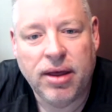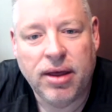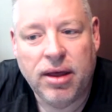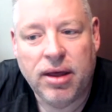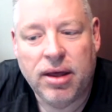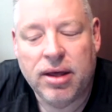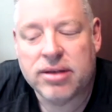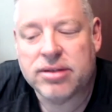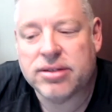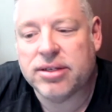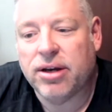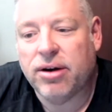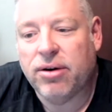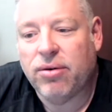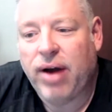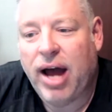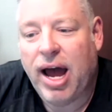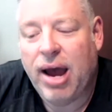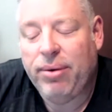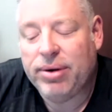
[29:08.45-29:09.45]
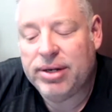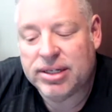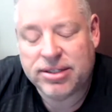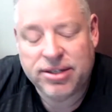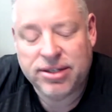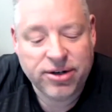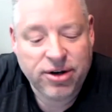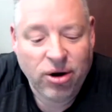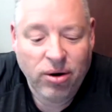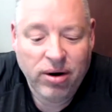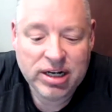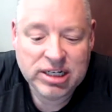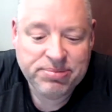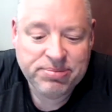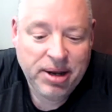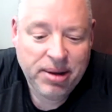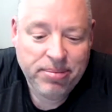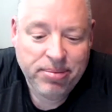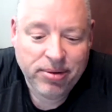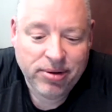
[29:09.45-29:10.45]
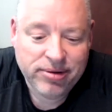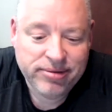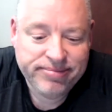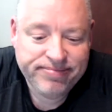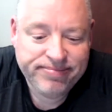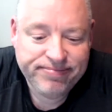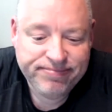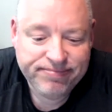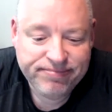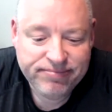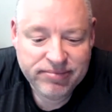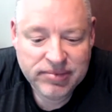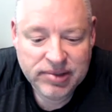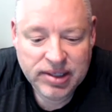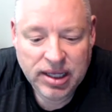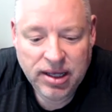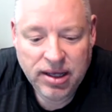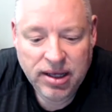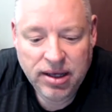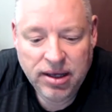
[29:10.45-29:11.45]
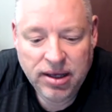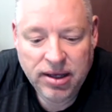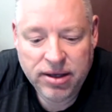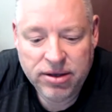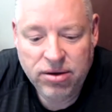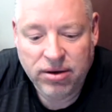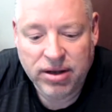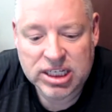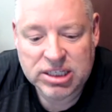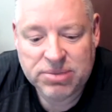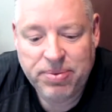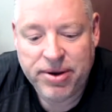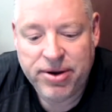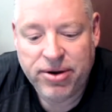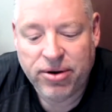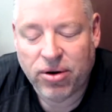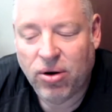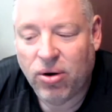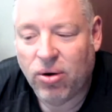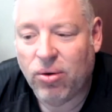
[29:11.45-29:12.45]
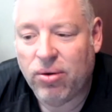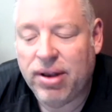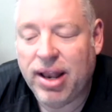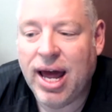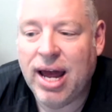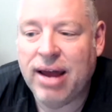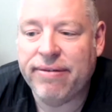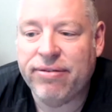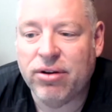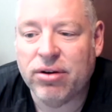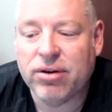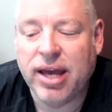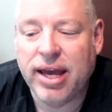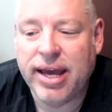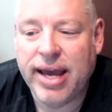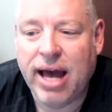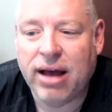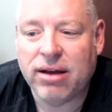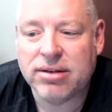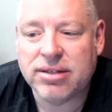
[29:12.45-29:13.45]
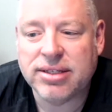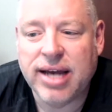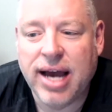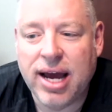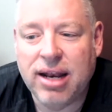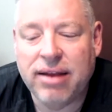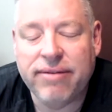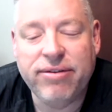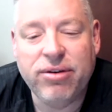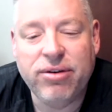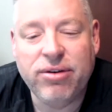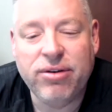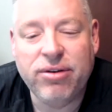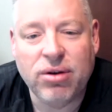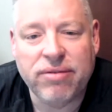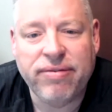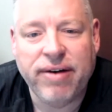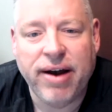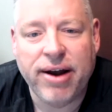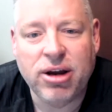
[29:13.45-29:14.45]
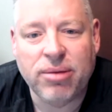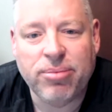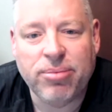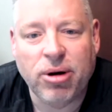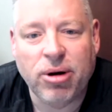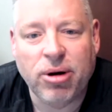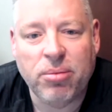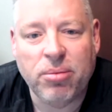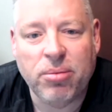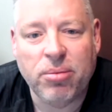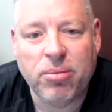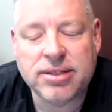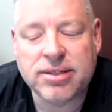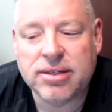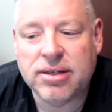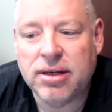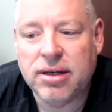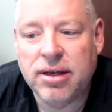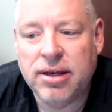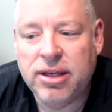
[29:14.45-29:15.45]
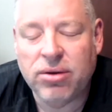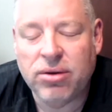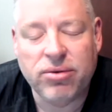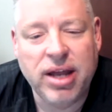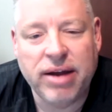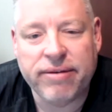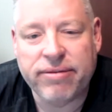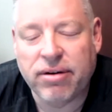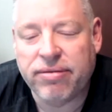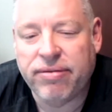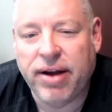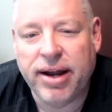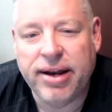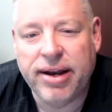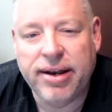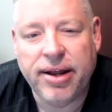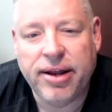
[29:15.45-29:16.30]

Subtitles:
So I would just encourage people, you can spend your whole life looking outside of you to find your purpose. You'll never find it.